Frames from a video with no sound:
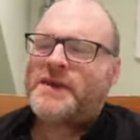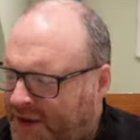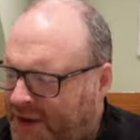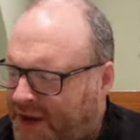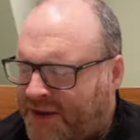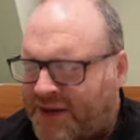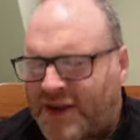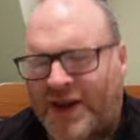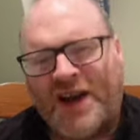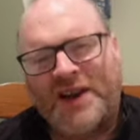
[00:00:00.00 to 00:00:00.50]

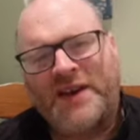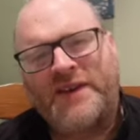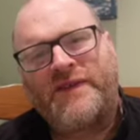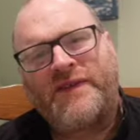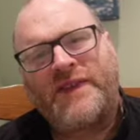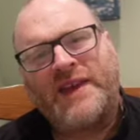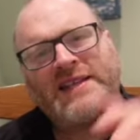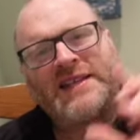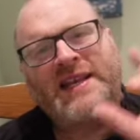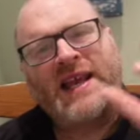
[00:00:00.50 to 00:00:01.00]
They're kind
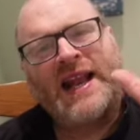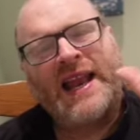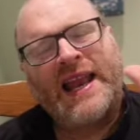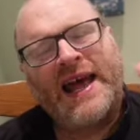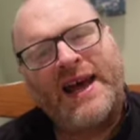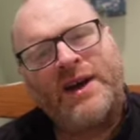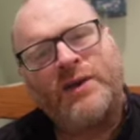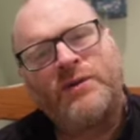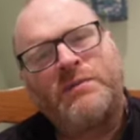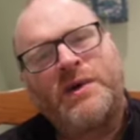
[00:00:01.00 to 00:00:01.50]
of these
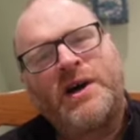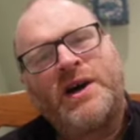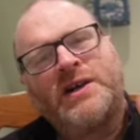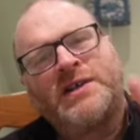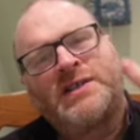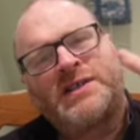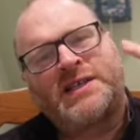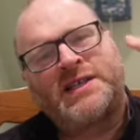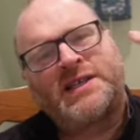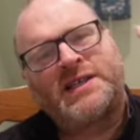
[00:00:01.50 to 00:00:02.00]
clown
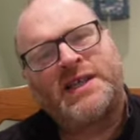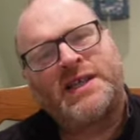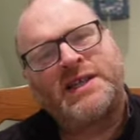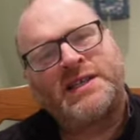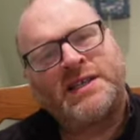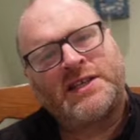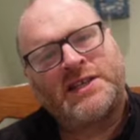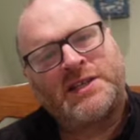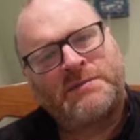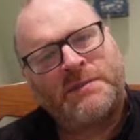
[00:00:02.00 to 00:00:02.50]
masks
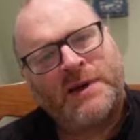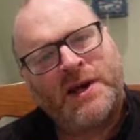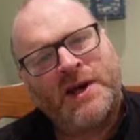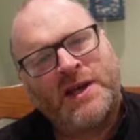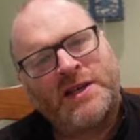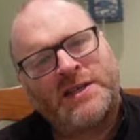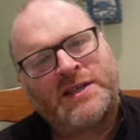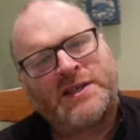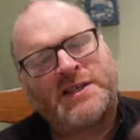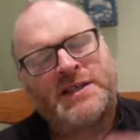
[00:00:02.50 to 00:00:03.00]

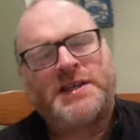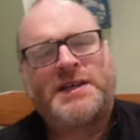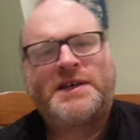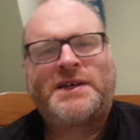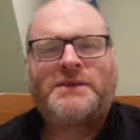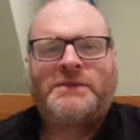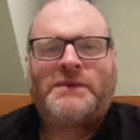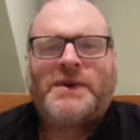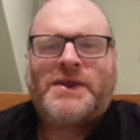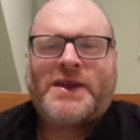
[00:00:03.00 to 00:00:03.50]
interspersed
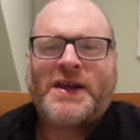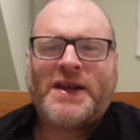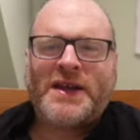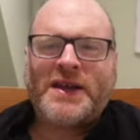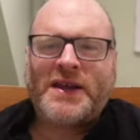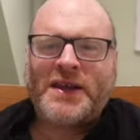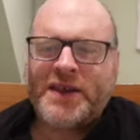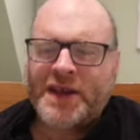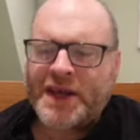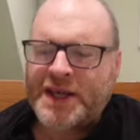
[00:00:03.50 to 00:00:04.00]

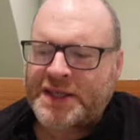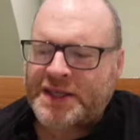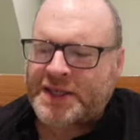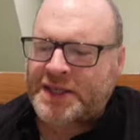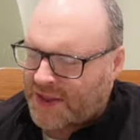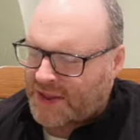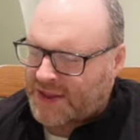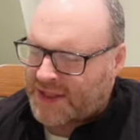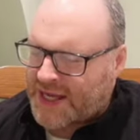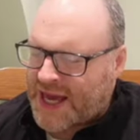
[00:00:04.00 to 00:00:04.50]
within
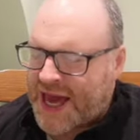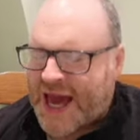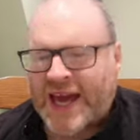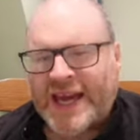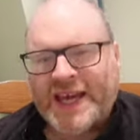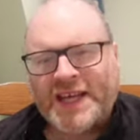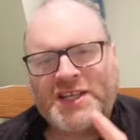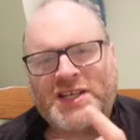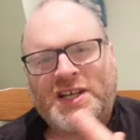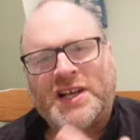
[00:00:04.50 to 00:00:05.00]
this
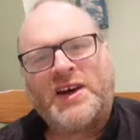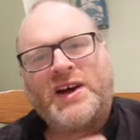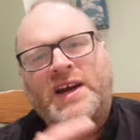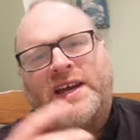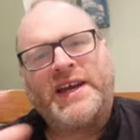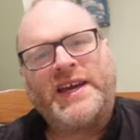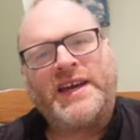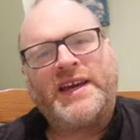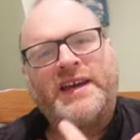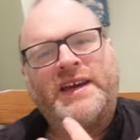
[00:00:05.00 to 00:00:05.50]

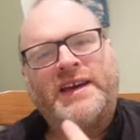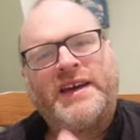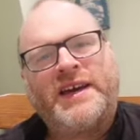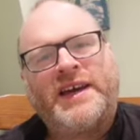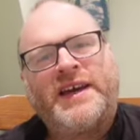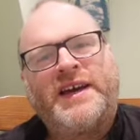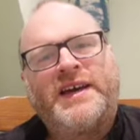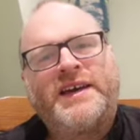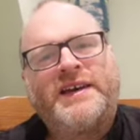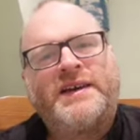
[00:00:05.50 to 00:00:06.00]
cage-like
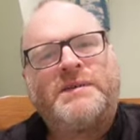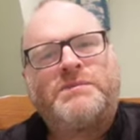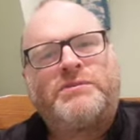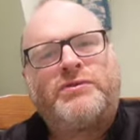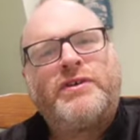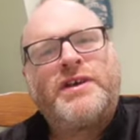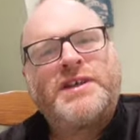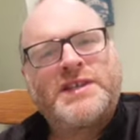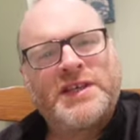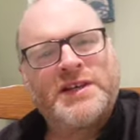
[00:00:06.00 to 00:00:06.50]

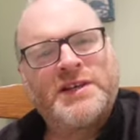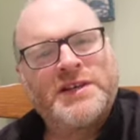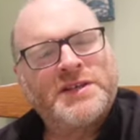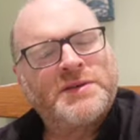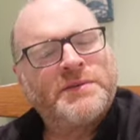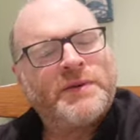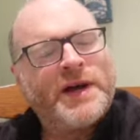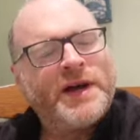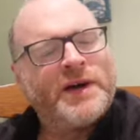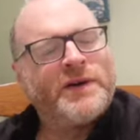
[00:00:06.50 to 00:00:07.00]
prison
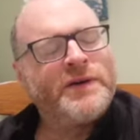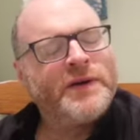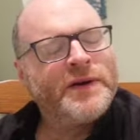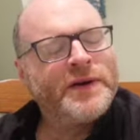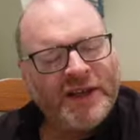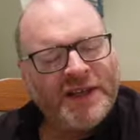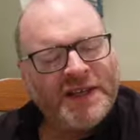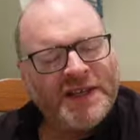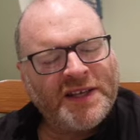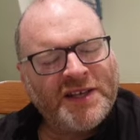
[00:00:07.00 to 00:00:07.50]
as well.
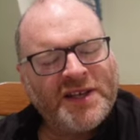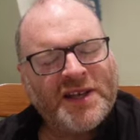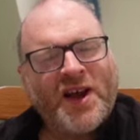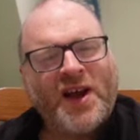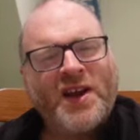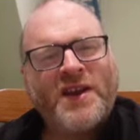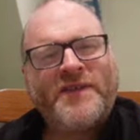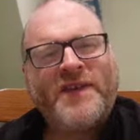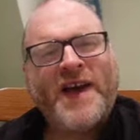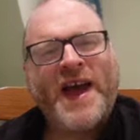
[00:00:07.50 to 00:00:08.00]
And it's this
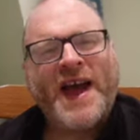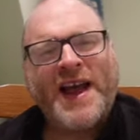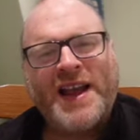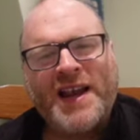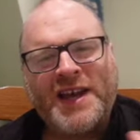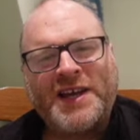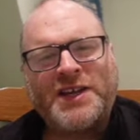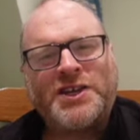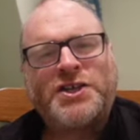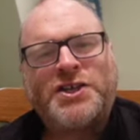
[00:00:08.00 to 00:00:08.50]
kind of
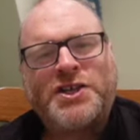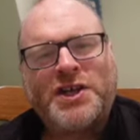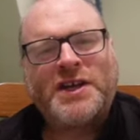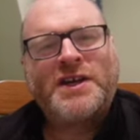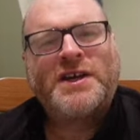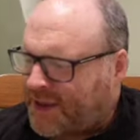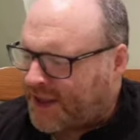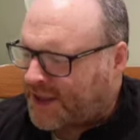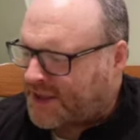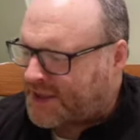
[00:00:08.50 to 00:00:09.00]
hellish
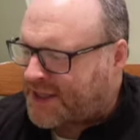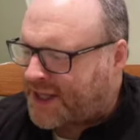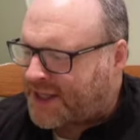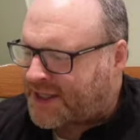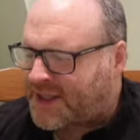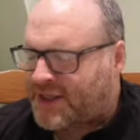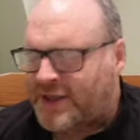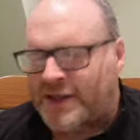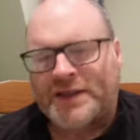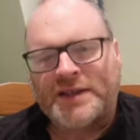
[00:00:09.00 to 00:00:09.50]

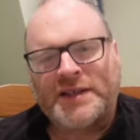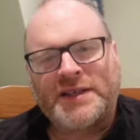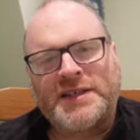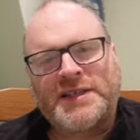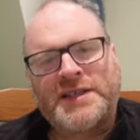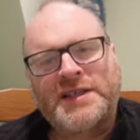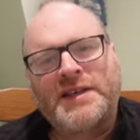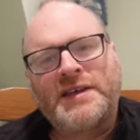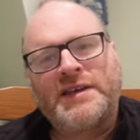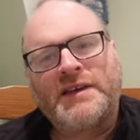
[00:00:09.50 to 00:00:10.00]

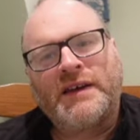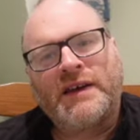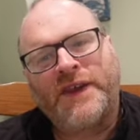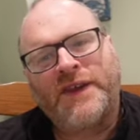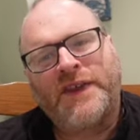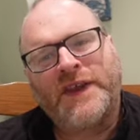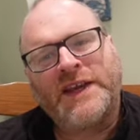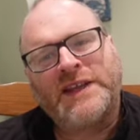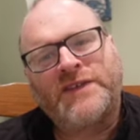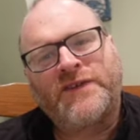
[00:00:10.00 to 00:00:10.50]
existence
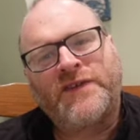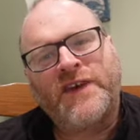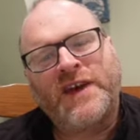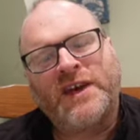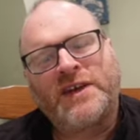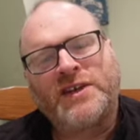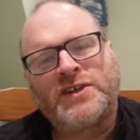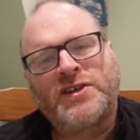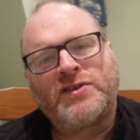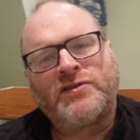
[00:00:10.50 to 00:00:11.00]
that these
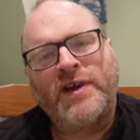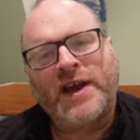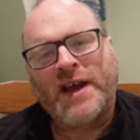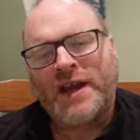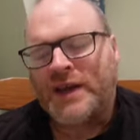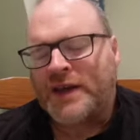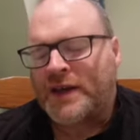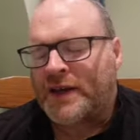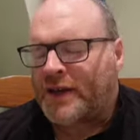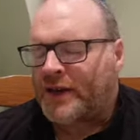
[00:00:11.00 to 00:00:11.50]
figures are
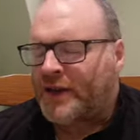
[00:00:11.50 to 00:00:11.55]
in.